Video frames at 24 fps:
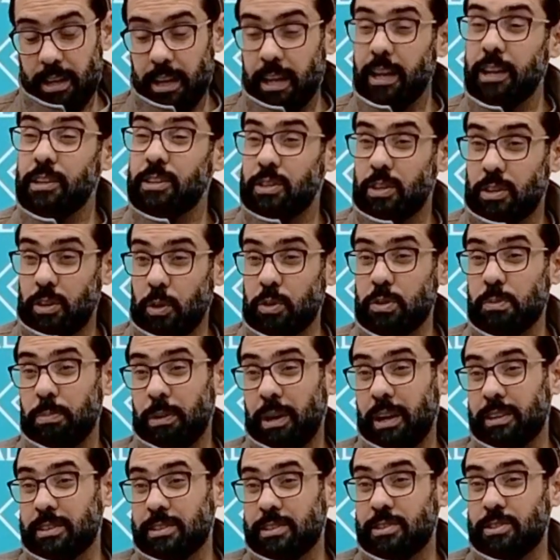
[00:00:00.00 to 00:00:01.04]
into those
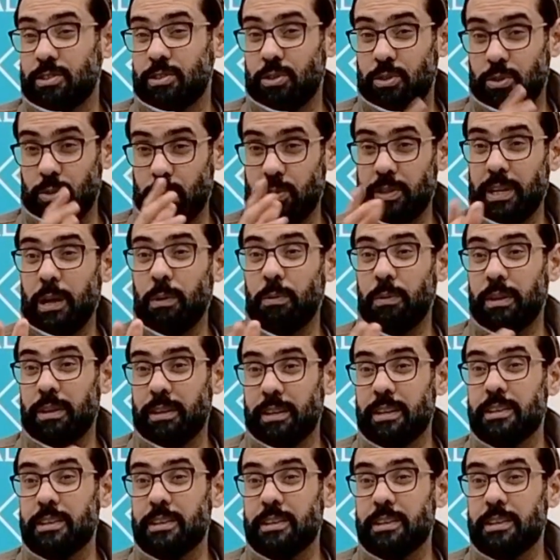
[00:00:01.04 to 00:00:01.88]
parts to do da'wah